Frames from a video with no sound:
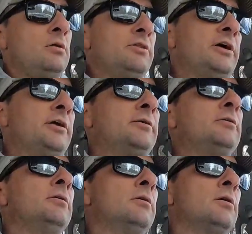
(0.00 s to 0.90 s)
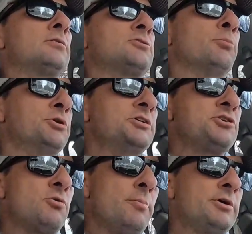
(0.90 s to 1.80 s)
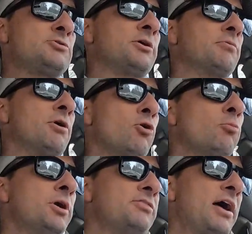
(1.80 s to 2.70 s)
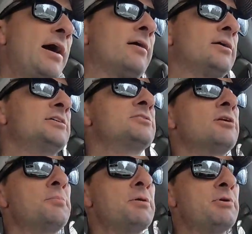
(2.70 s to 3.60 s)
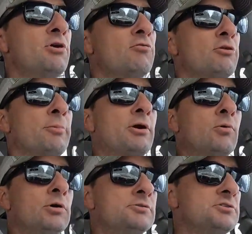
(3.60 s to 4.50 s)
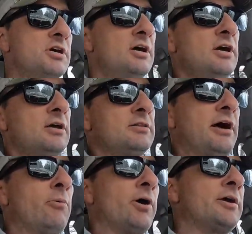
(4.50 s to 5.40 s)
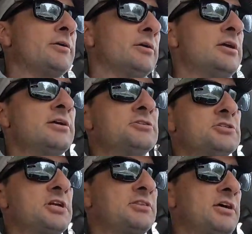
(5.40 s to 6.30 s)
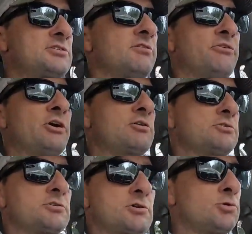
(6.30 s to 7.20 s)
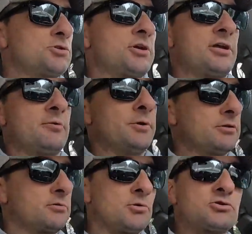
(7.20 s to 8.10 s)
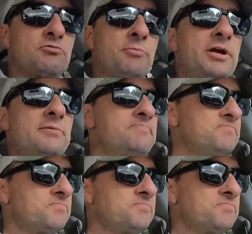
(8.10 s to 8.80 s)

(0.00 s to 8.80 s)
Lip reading: Then someone needs equipment, so I had to run home and get that. He's going to meet me over to the big woods. That way he could just get that stuff there because it's closer to him and closer for me.